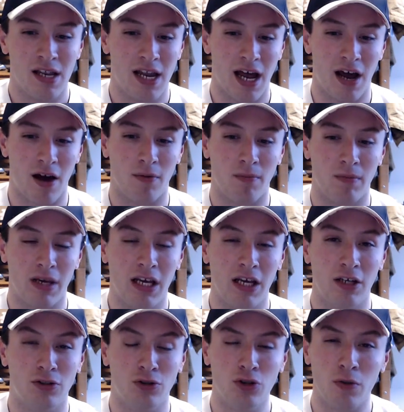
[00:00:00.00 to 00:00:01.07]
Now,
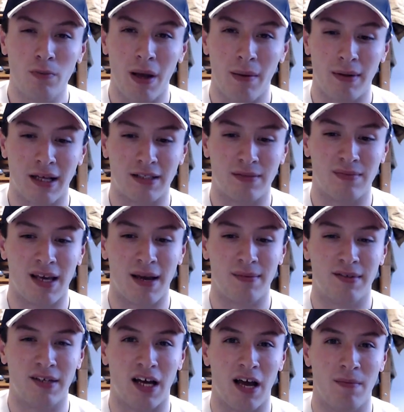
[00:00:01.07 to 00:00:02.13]
he should be able to get some
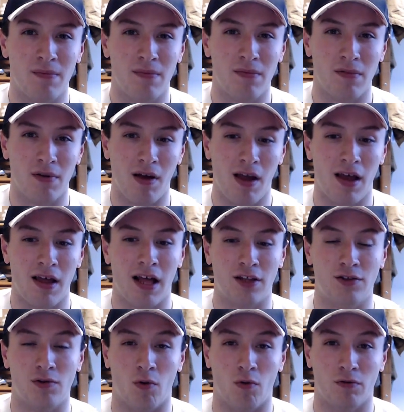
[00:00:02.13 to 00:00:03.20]
game time, and
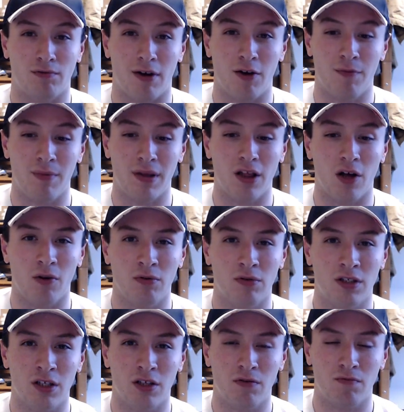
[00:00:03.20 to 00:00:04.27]
that's the only reason why he would be loaned
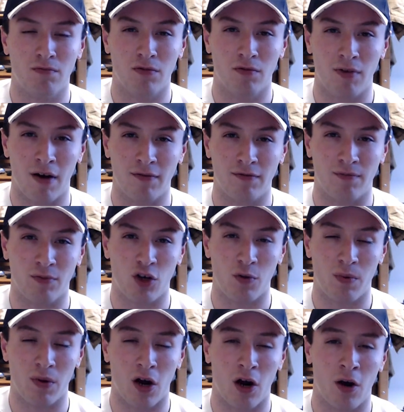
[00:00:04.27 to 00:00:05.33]
to the Revs from
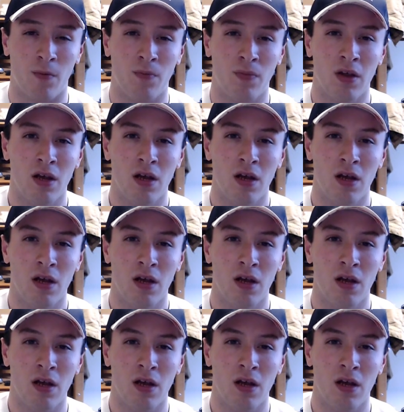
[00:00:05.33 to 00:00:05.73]
QPR.